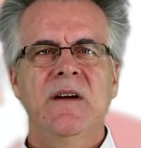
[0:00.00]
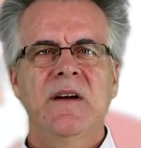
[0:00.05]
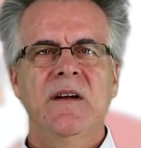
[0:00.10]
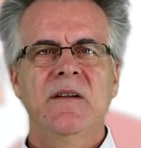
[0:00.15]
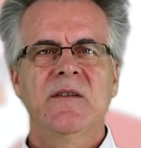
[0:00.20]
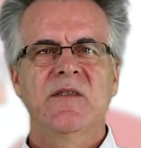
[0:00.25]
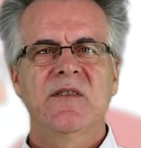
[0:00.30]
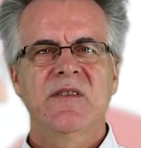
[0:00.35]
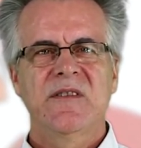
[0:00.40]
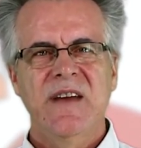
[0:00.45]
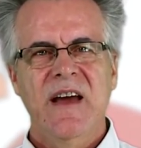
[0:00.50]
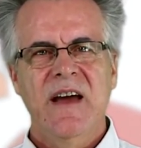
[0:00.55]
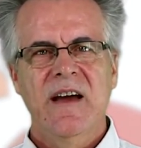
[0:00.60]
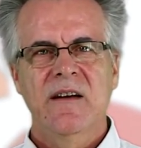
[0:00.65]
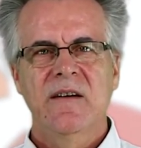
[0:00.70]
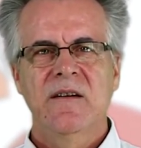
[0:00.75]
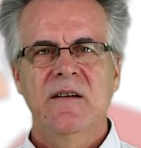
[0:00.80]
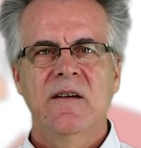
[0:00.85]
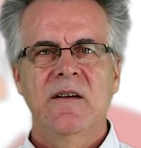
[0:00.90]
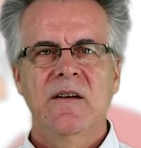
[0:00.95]

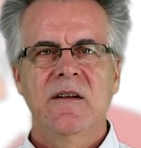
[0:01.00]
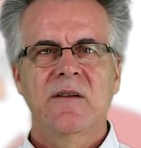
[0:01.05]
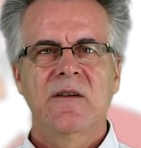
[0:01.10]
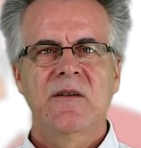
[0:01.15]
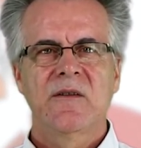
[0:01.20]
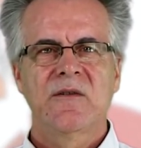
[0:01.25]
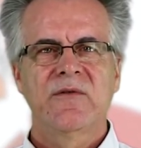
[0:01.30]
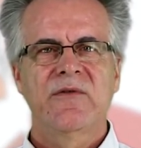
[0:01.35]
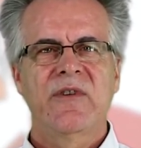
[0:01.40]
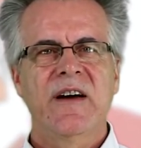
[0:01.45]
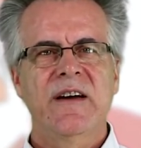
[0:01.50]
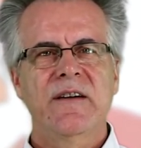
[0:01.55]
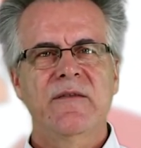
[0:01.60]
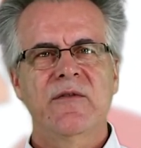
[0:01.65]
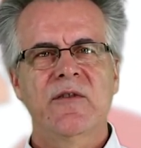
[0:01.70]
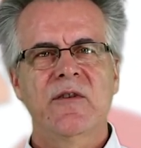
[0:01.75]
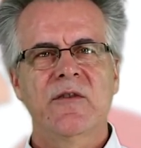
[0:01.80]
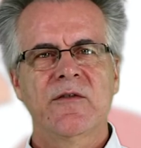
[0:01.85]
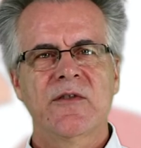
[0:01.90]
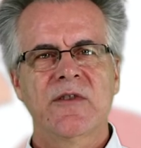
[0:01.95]
Instead, the
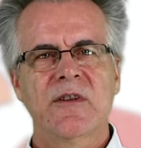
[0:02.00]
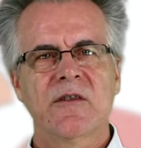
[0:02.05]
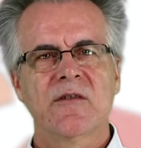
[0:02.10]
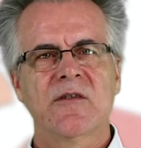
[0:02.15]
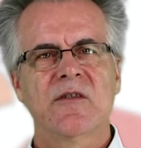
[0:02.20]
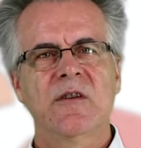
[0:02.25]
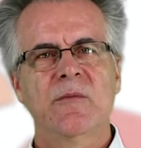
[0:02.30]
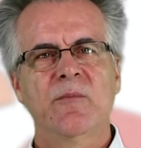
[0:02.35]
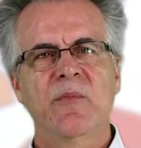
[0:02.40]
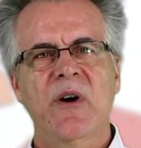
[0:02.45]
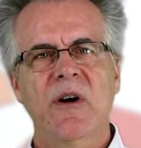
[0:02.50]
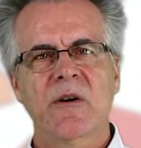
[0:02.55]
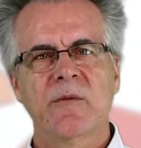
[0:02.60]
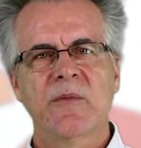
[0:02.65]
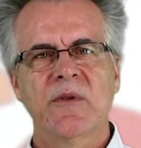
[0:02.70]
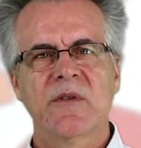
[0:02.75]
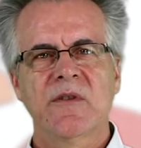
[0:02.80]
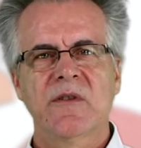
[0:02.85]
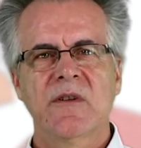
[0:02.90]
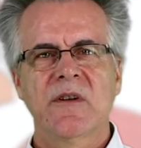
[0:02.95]
survival of such
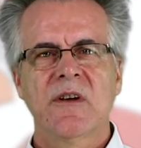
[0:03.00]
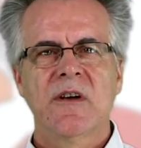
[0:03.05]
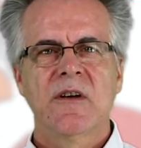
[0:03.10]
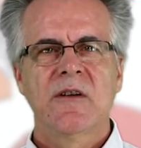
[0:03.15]
departments